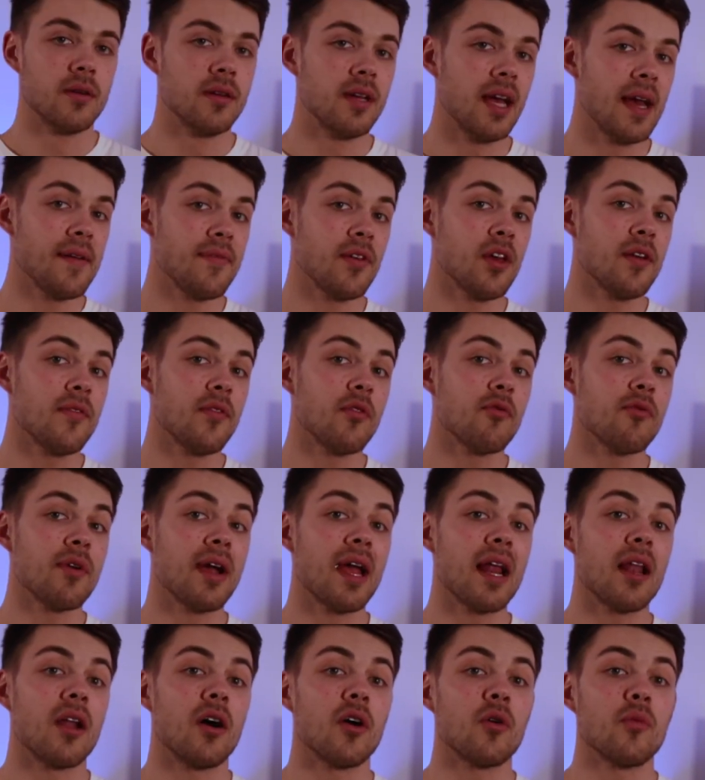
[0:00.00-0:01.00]
If you have a
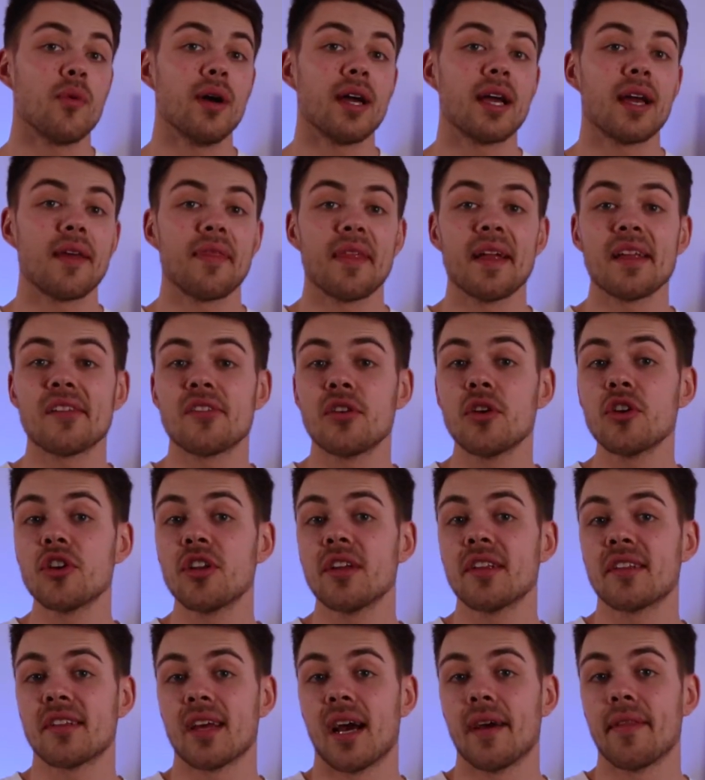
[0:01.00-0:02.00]
really long wick, then it's usually
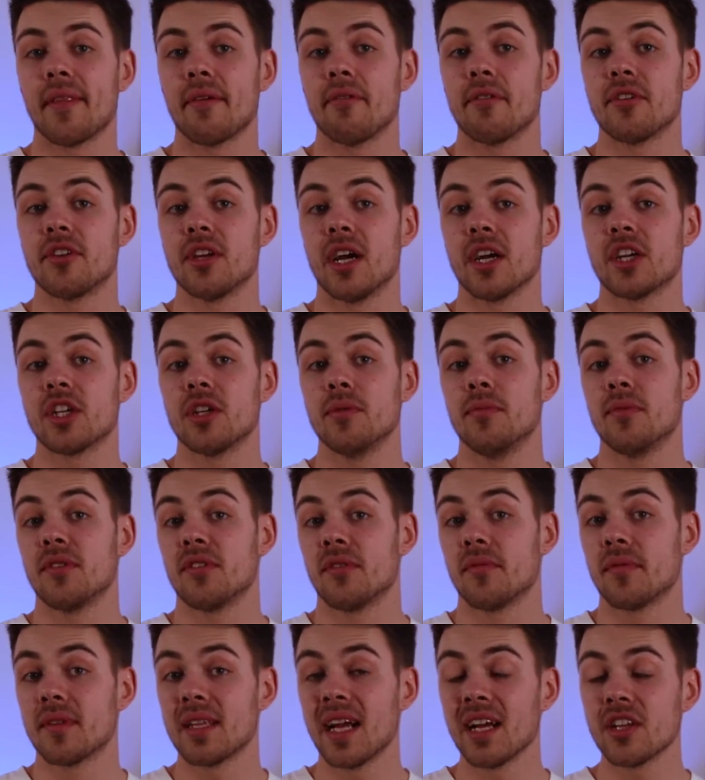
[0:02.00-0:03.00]
a sign that the rejection was
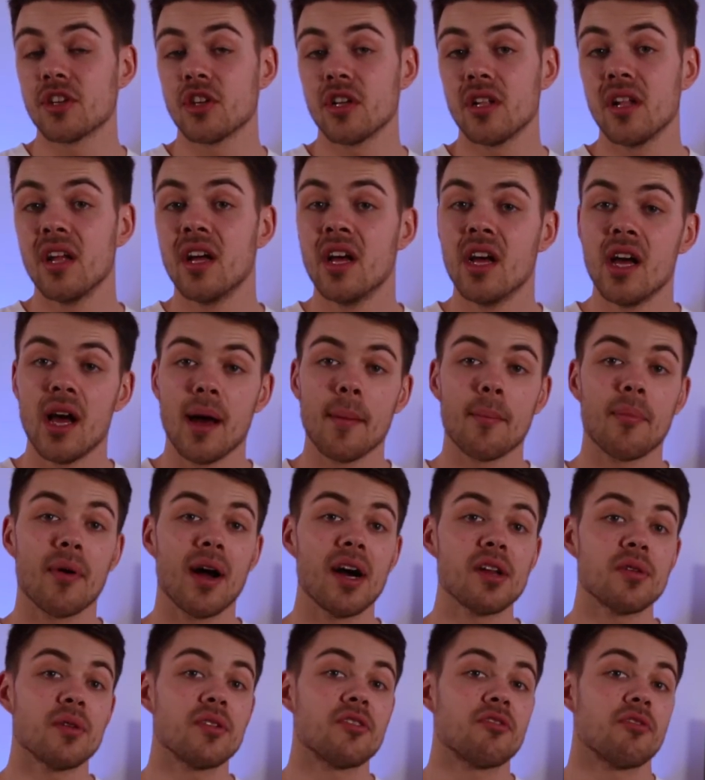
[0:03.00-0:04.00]
substantial and
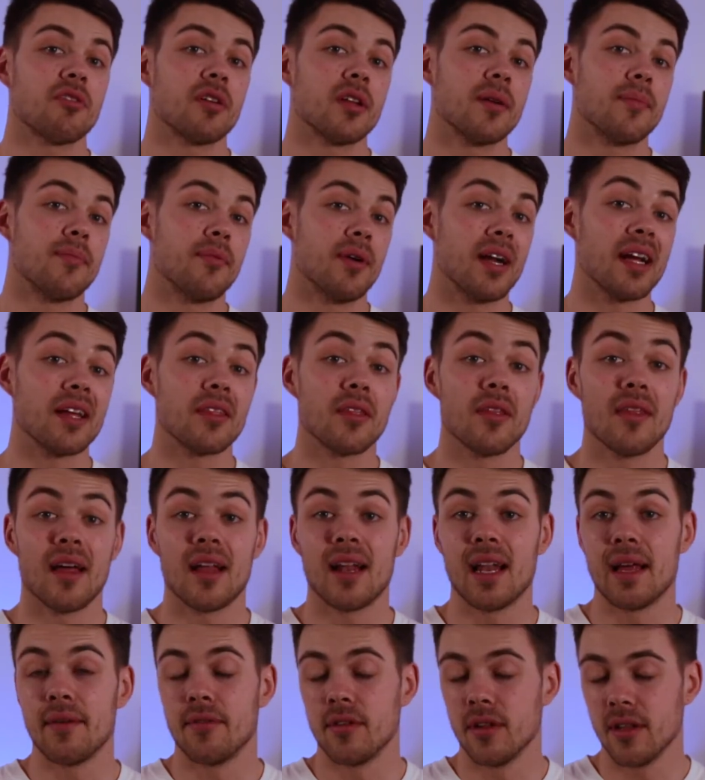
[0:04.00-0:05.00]
price will struggle to break through
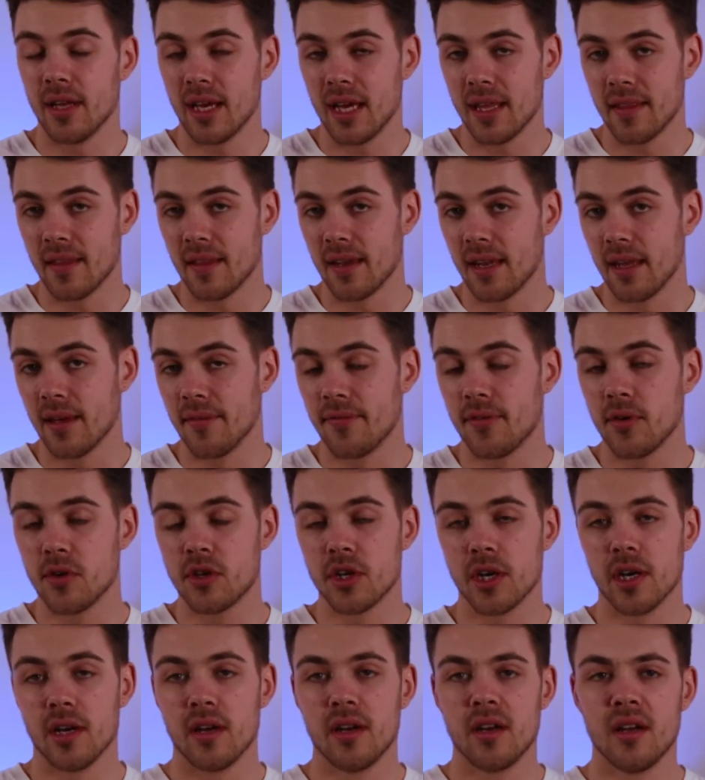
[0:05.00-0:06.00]
that level in the near
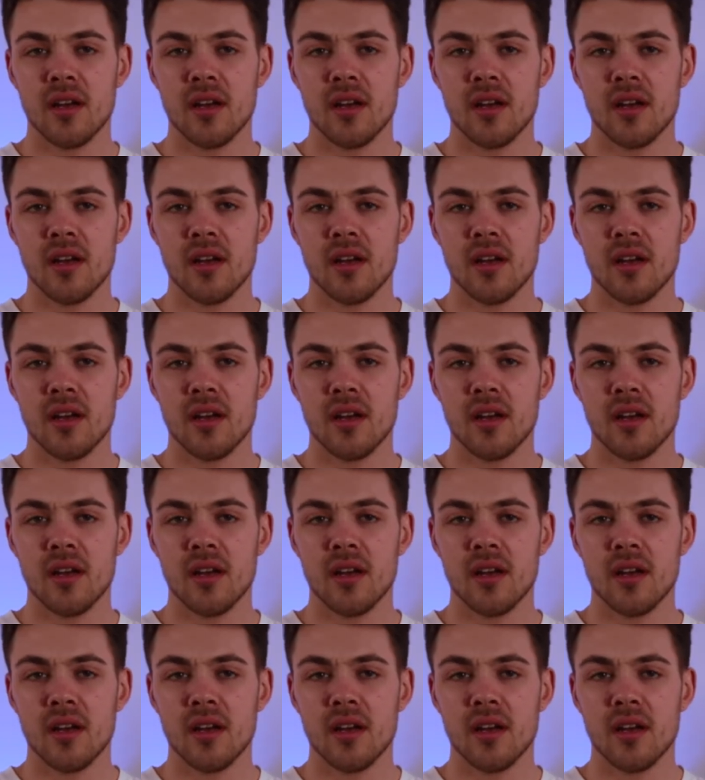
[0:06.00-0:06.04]
future.